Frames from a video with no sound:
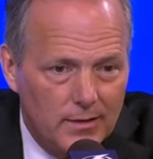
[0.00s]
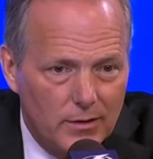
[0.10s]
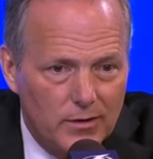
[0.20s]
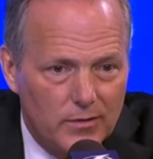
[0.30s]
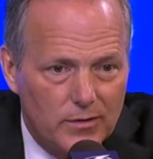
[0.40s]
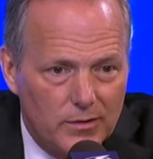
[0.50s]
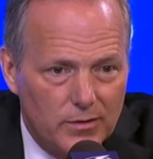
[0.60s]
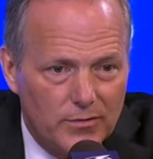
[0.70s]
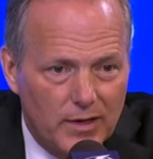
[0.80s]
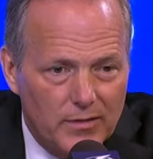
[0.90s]
these
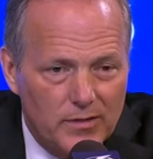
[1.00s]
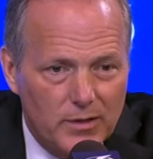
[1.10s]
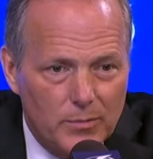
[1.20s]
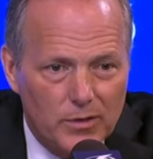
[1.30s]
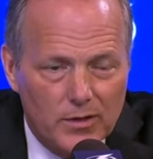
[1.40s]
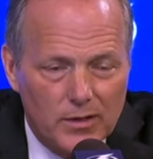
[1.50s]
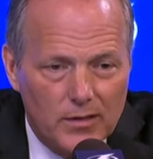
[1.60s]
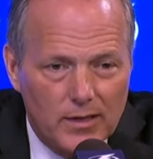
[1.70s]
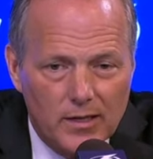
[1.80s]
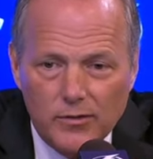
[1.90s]
good fast teams are going to
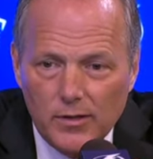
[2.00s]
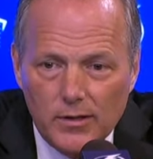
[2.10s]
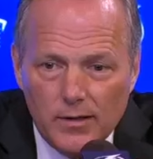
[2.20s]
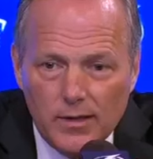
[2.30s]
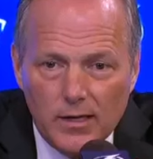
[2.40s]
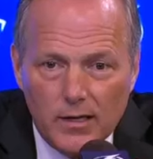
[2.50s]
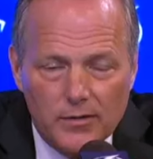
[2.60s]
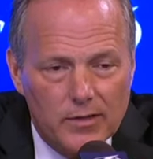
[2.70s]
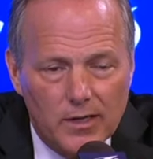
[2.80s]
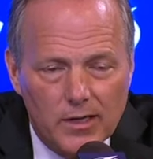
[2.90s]
get you, and they got
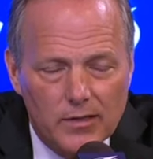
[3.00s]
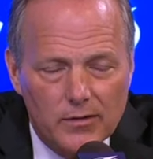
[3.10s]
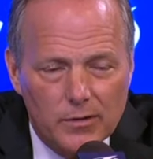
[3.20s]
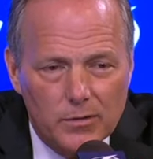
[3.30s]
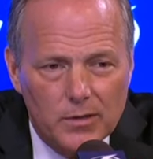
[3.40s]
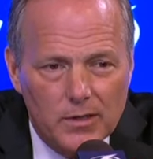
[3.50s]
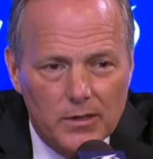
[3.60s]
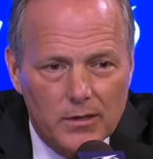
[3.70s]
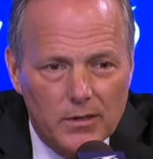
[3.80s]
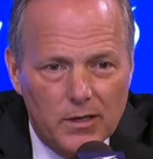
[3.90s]
us tonight. So
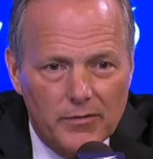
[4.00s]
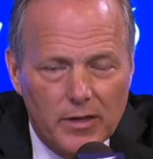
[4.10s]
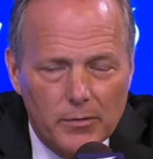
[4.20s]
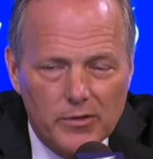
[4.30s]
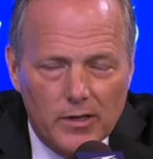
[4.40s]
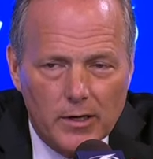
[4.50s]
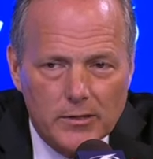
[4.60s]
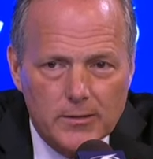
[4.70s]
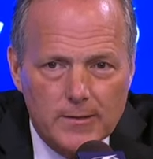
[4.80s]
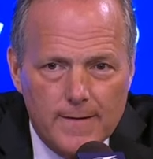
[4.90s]
a lot of that was on
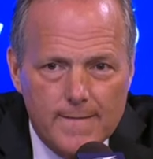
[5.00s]
us.